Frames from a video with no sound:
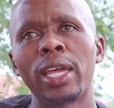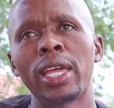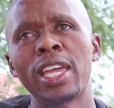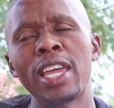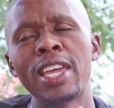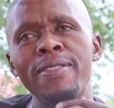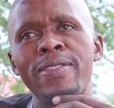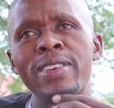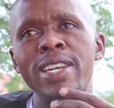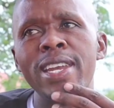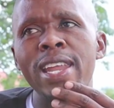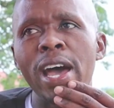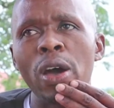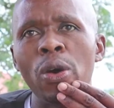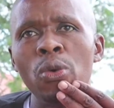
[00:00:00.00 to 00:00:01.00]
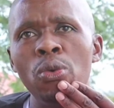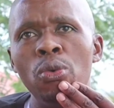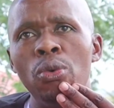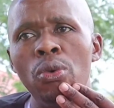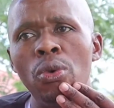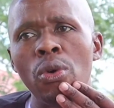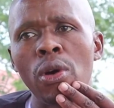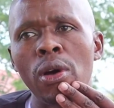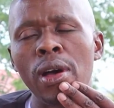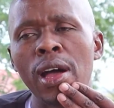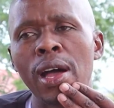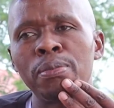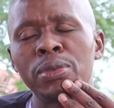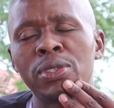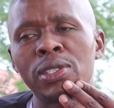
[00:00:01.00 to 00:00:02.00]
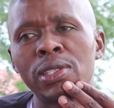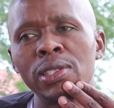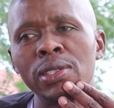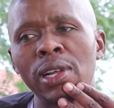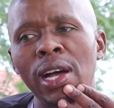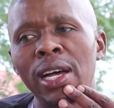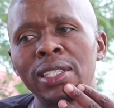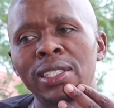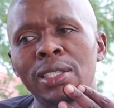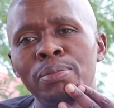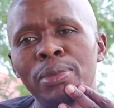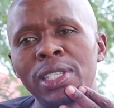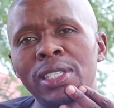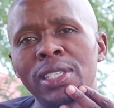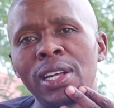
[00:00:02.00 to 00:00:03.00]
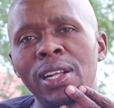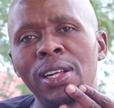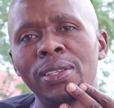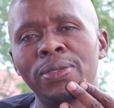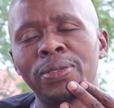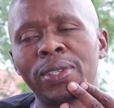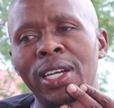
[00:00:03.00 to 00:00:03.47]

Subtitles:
even now, I'm still asking myself,